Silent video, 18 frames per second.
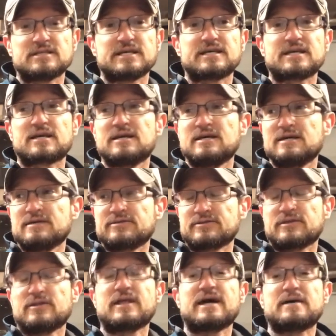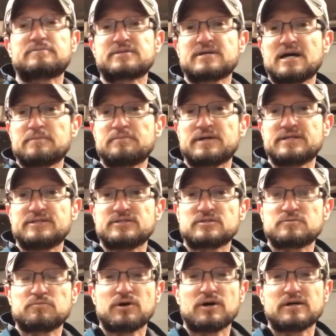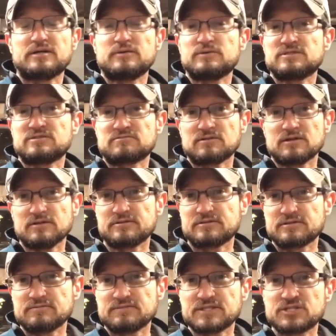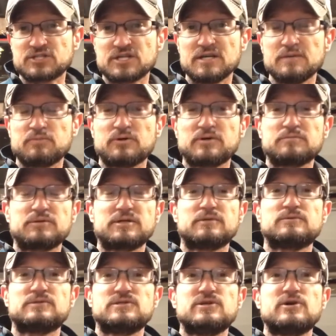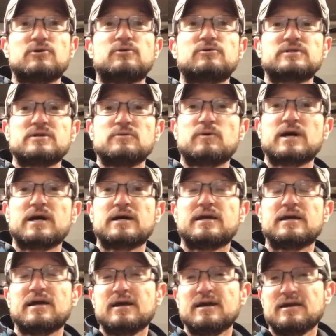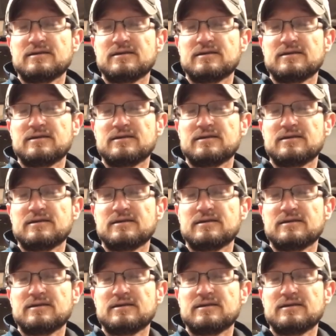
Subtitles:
Like the laptop I just bought, it was a relatively cheap one, but it was the only way